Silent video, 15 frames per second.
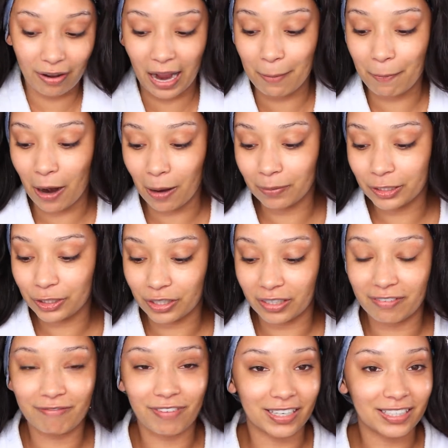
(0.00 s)
I probably should
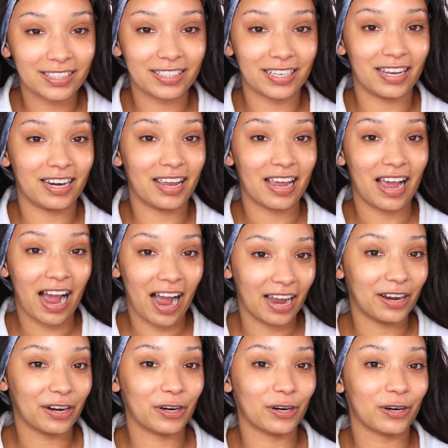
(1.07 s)
invest in a
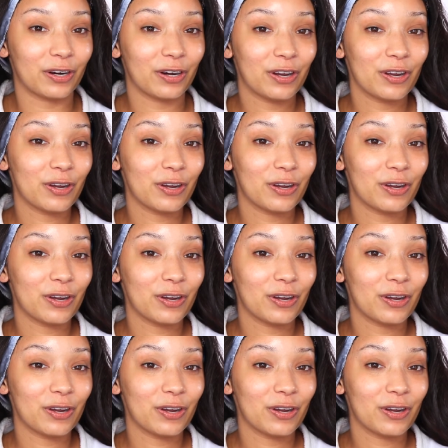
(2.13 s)
higher